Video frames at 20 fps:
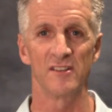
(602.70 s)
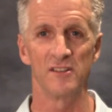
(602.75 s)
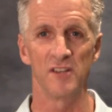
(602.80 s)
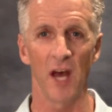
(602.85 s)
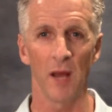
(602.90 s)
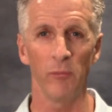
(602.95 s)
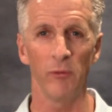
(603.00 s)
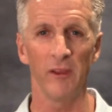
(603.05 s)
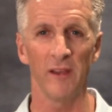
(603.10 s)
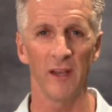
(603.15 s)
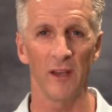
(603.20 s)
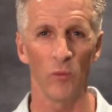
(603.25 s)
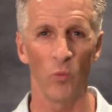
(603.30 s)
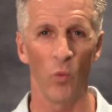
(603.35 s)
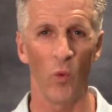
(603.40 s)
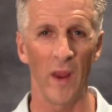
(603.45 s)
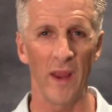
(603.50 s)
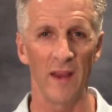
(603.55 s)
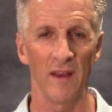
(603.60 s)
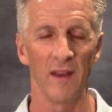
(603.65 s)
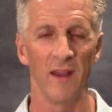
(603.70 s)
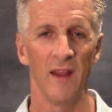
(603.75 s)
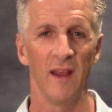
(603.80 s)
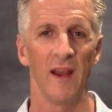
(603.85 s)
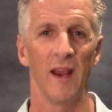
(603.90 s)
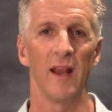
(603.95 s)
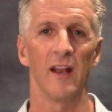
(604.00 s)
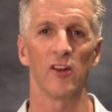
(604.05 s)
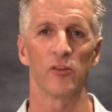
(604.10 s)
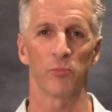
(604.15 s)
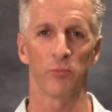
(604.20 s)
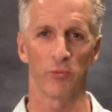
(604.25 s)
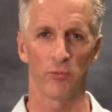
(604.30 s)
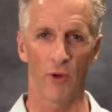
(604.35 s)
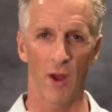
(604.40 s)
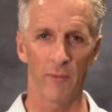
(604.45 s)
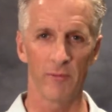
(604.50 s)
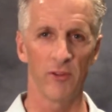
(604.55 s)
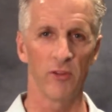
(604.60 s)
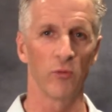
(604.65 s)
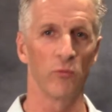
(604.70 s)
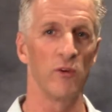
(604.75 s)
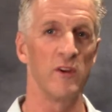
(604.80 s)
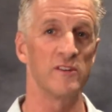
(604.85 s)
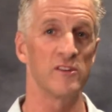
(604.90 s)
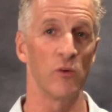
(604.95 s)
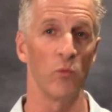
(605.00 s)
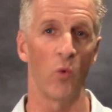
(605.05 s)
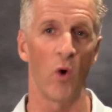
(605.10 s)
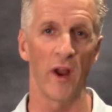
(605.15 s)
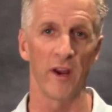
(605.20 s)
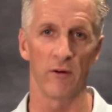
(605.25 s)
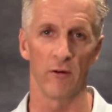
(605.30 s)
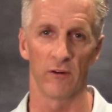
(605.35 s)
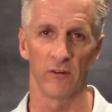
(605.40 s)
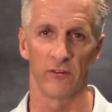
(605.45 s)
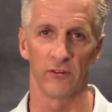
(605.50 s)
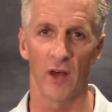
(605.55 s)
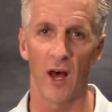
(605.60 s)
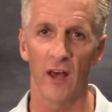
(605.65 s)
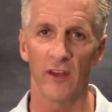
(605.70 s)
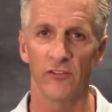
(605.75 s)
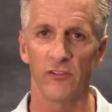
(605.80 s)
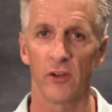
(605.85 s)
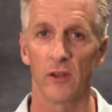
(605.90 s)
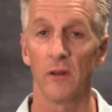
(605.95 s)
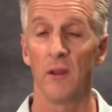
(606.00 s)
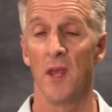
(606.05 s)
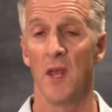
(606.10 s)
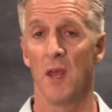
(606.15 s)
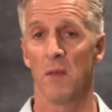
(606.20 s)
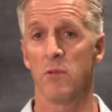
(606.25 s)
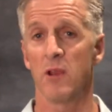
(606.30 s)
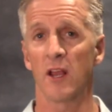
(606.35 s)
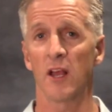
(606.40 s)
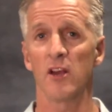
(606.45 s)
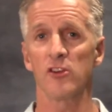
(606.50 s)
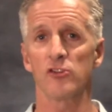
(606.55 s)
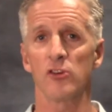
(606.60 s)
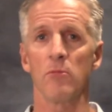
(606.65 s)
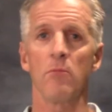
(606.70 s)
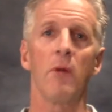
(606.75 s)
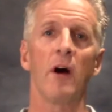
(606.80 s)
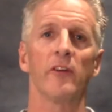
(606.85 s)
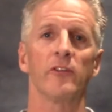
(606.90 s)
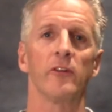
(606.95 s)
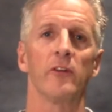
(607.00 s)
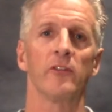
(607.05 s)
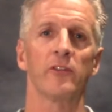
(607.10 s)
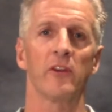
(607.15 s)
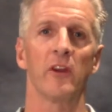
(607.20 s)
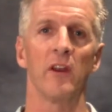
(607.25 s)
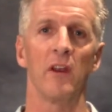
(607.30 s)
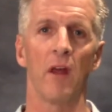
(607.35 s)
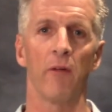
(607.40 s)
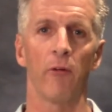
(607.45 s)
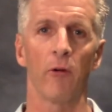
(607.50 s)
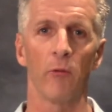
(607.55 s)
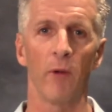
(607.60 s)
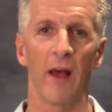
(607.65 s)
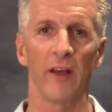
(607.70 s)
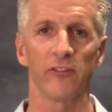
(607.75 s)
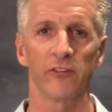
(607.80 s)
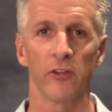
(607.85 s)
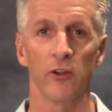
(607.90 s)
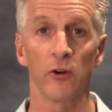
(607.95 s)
doubling in weight, and it's probably the reason why you're exhausted, because your muscles can never rest.